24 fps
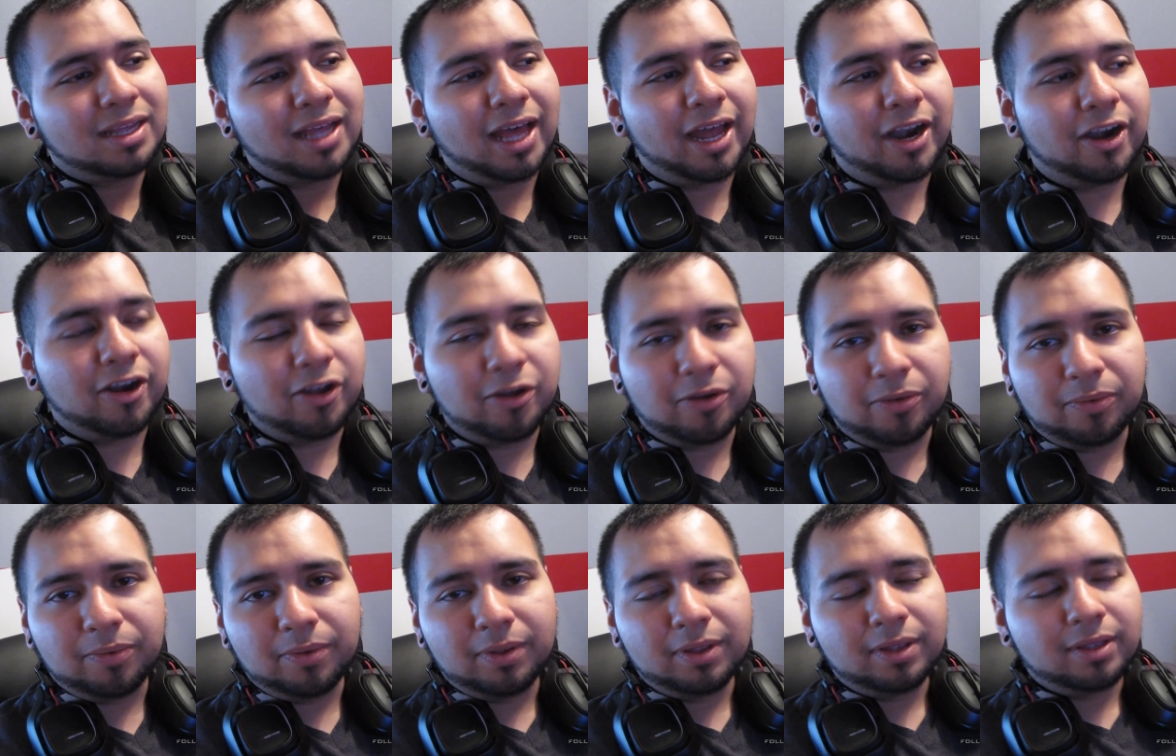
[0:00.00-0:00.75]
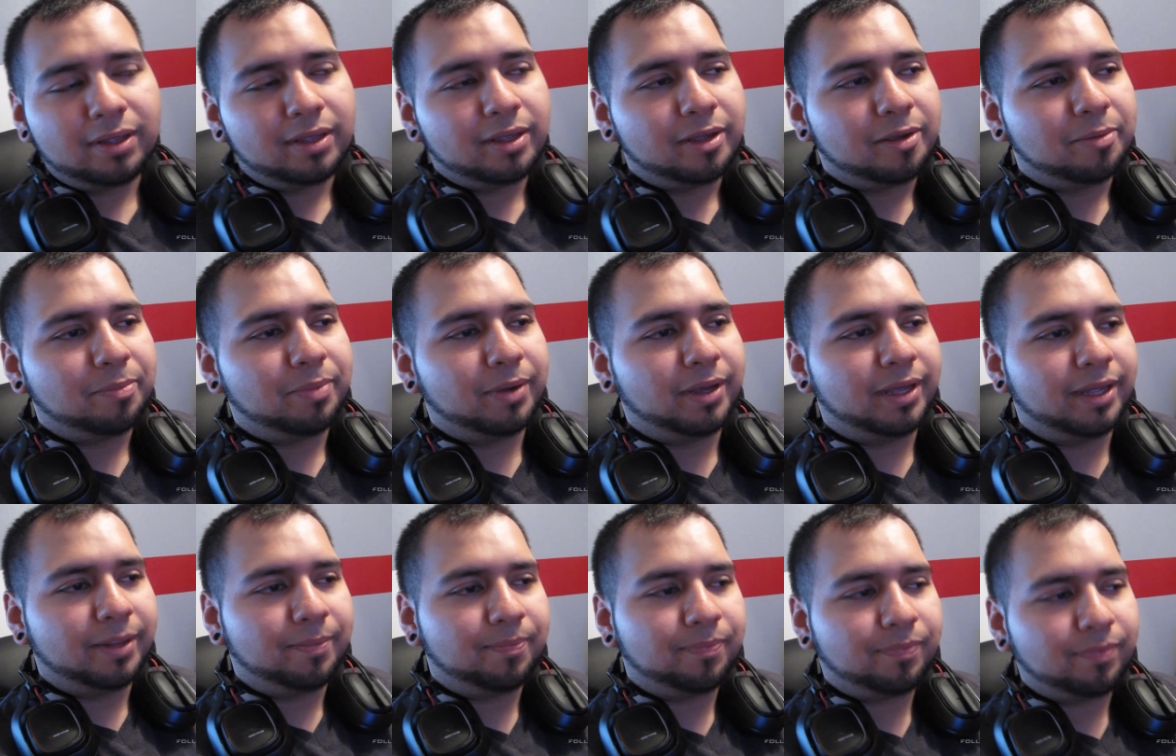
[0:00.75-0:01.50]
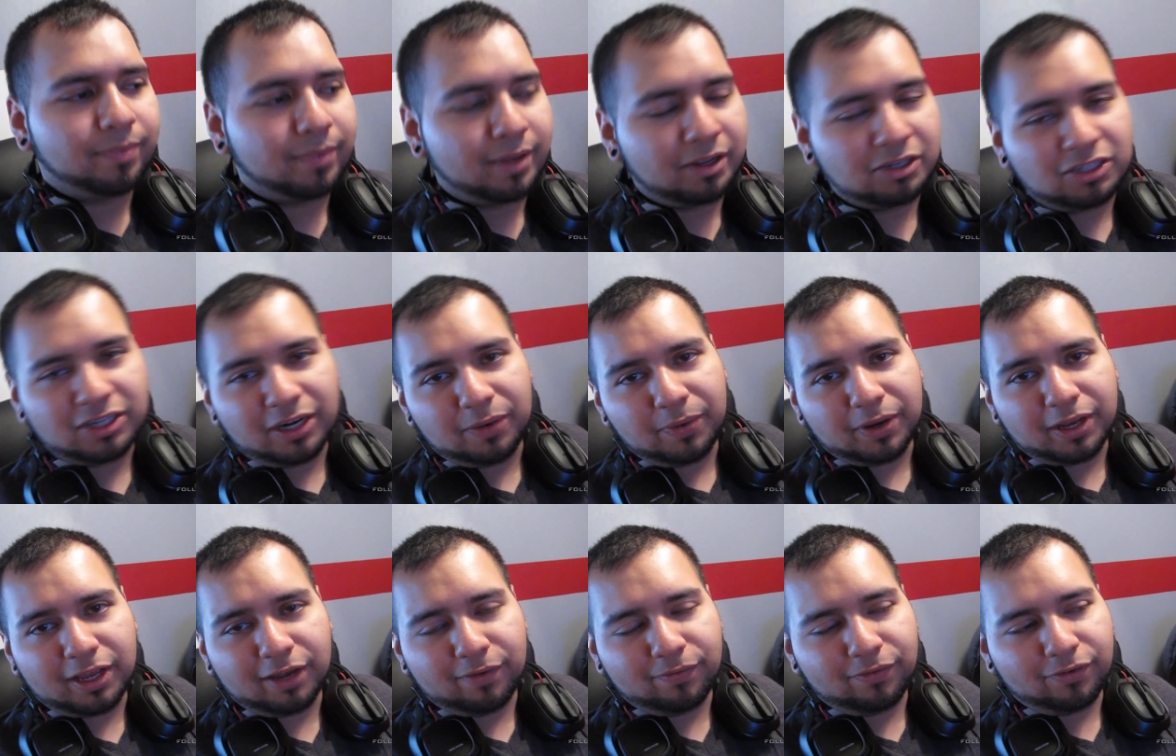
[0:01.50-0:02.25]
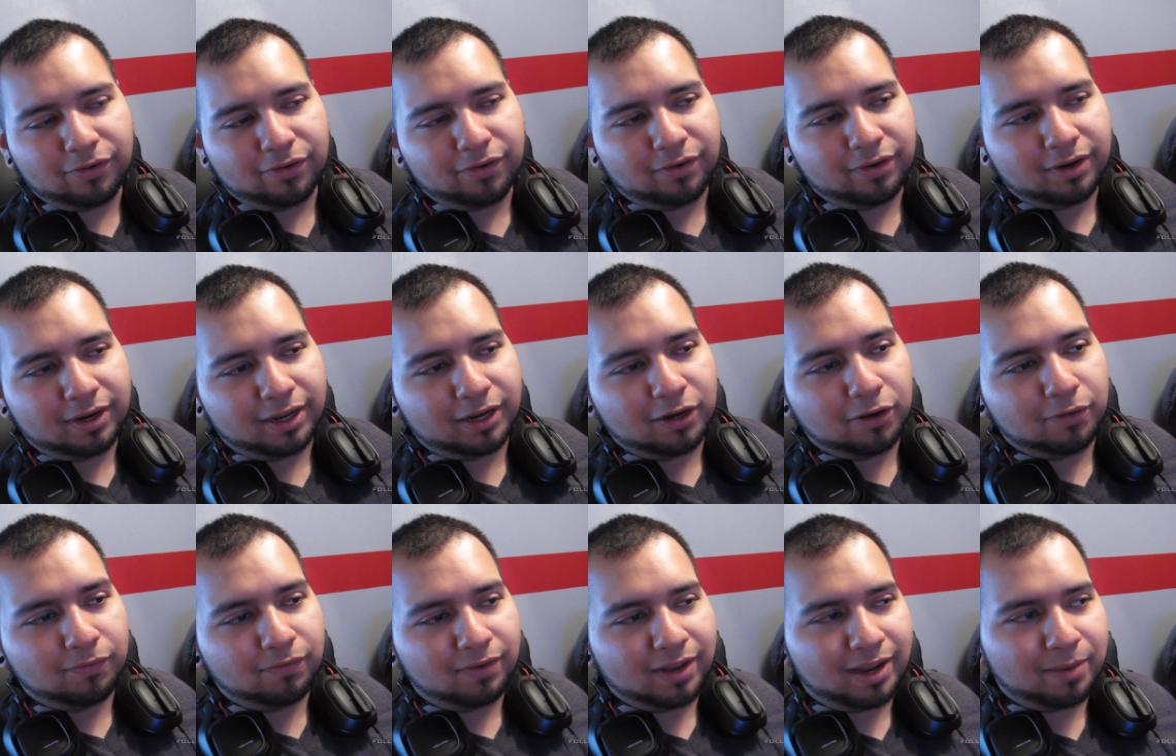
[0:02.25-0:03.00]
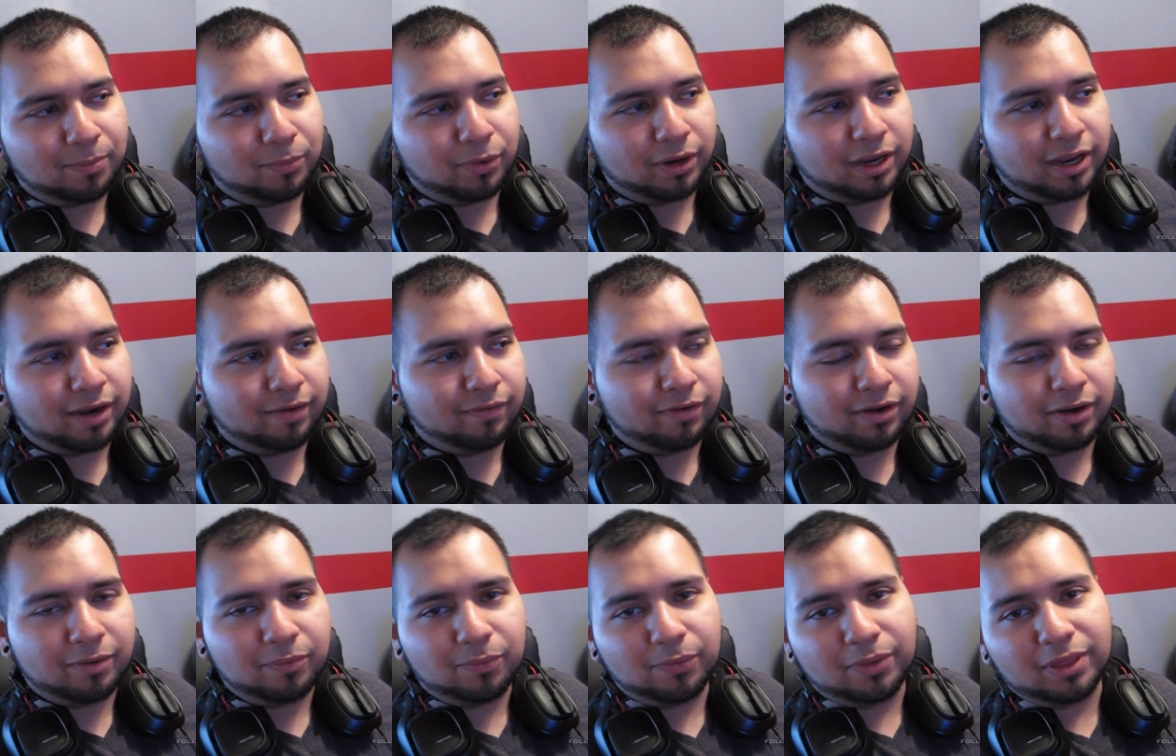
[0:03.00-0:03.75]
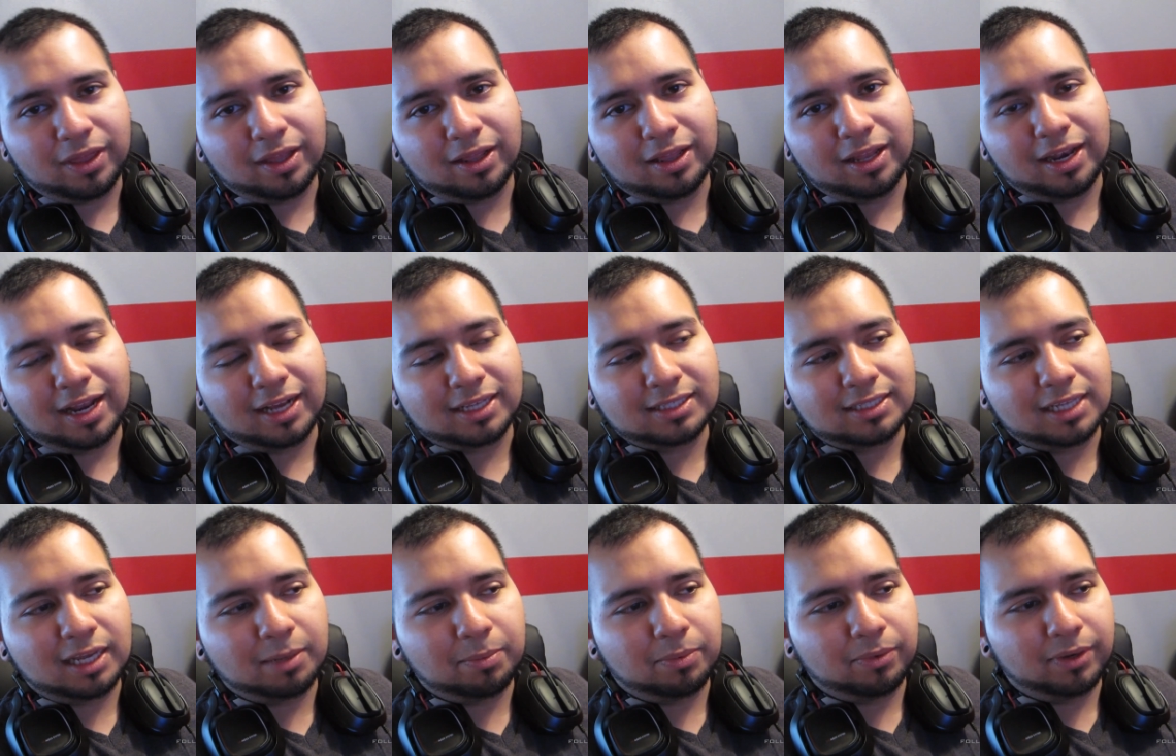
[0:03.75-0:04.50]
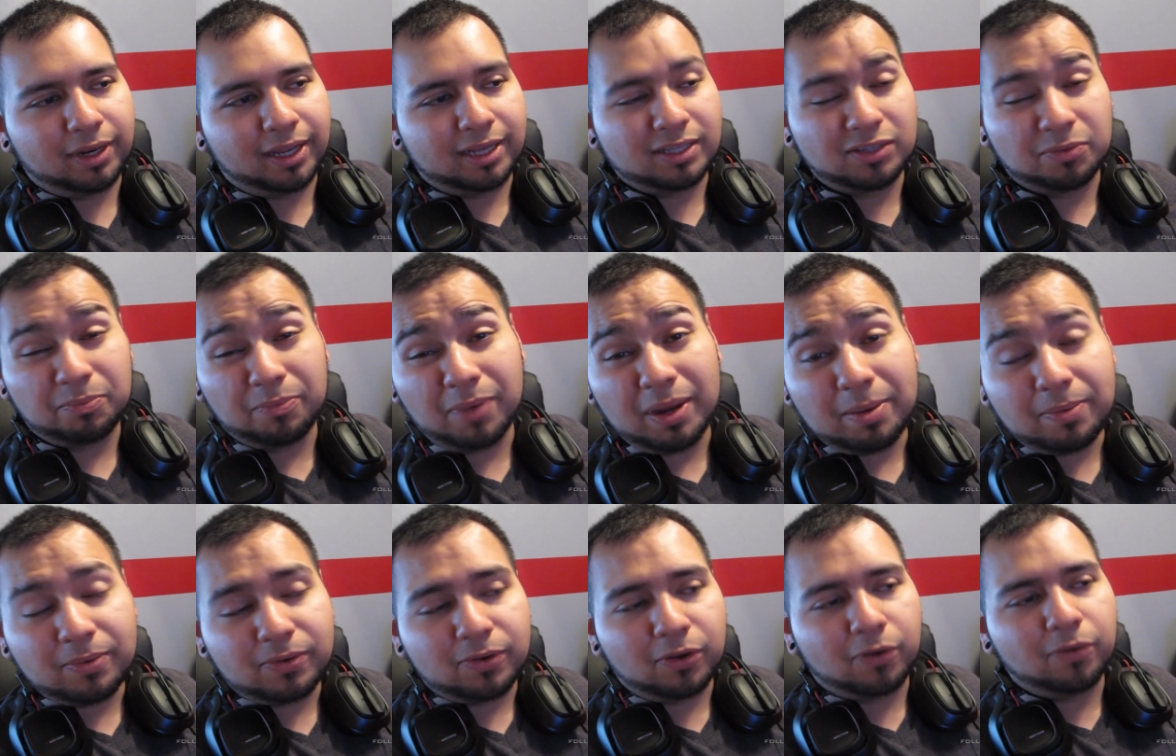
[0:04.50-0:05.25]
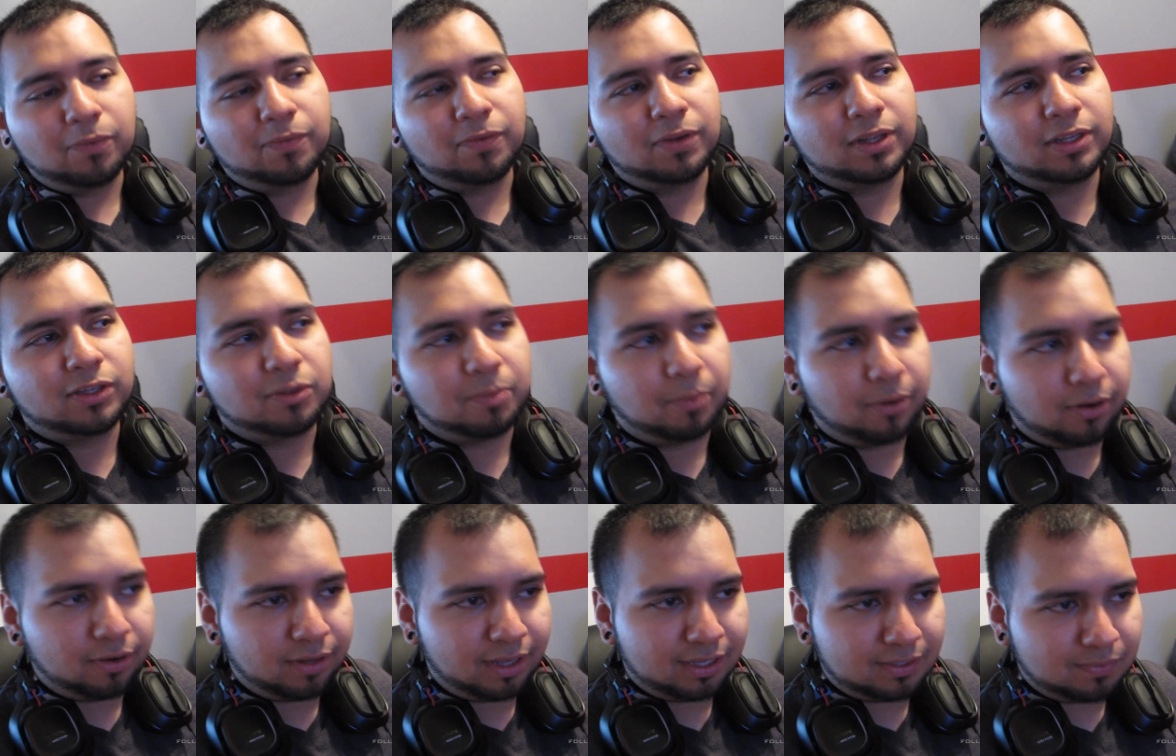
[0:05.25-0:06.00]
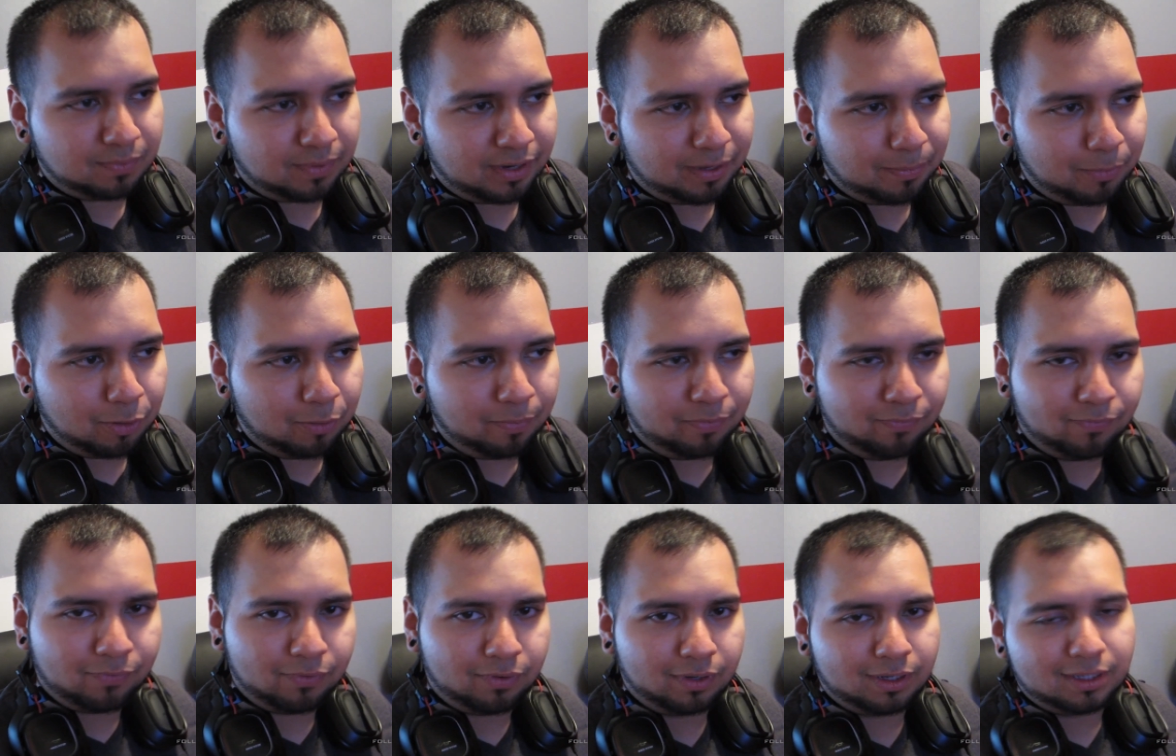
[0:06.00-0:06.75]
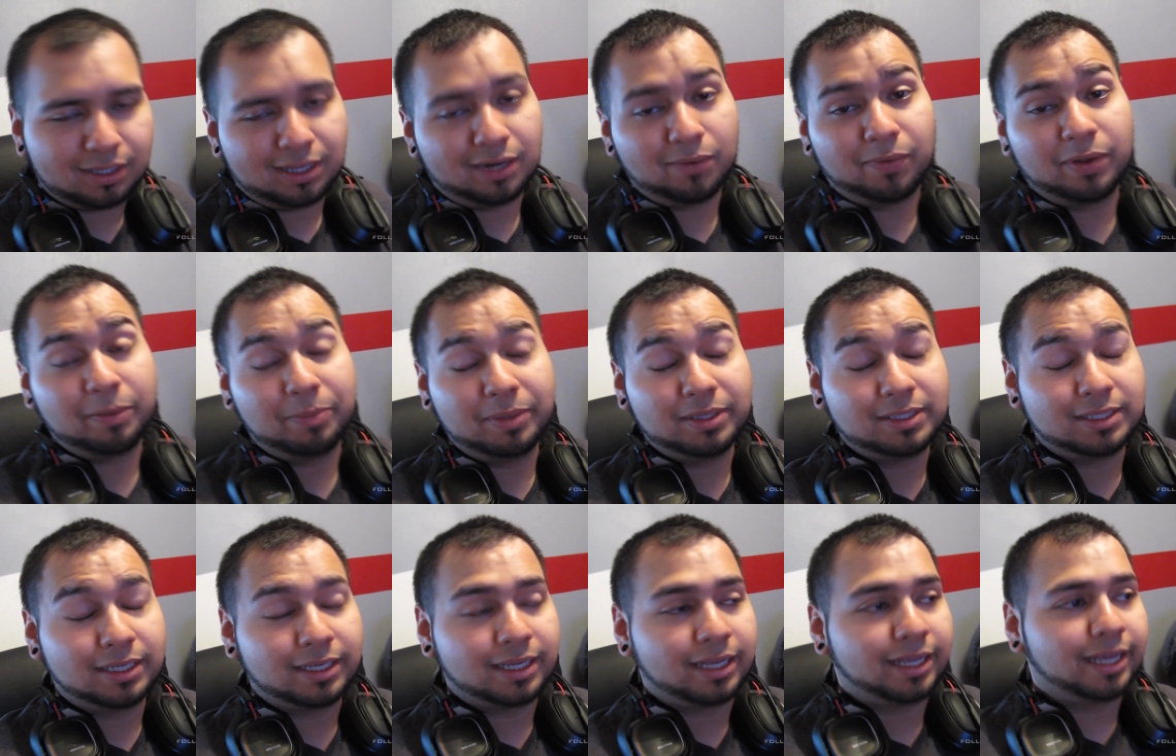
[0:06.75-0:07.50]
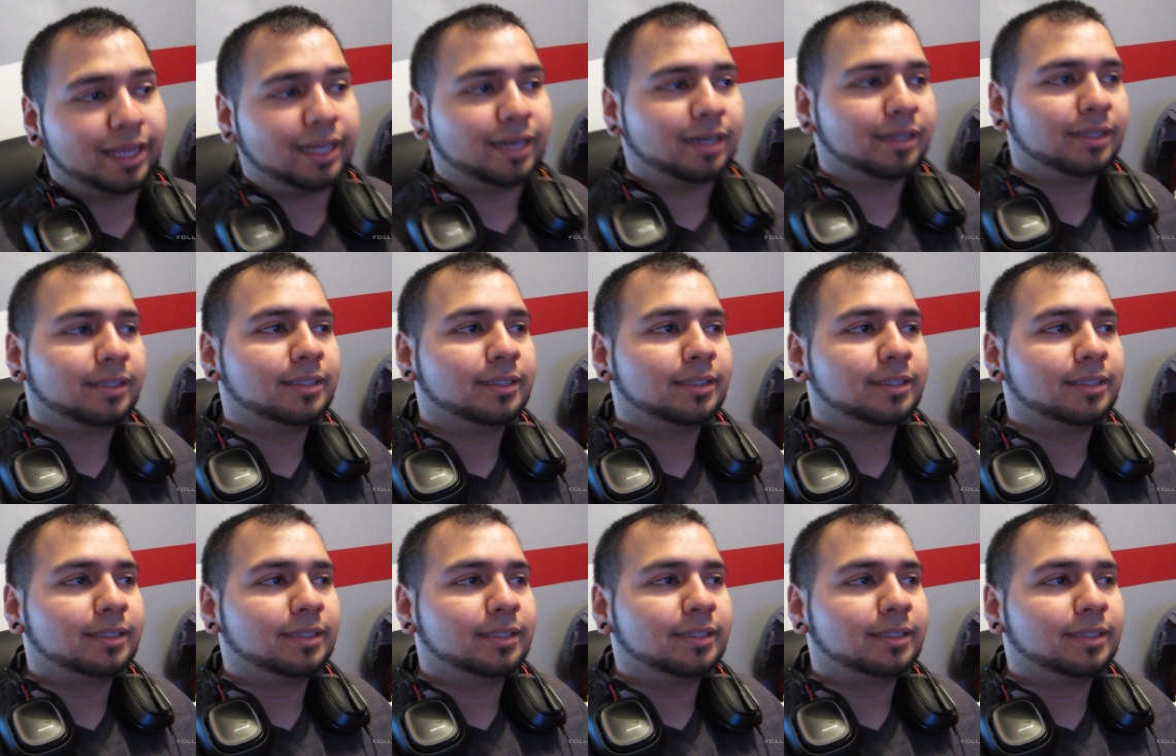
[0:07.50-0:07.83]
I don't know, but I'll try to recover, and hopefully I'm recovered within the next couple of days, or maybe hopefully tomorrow. That's what I'm hoping for, because I don't want to be sick again.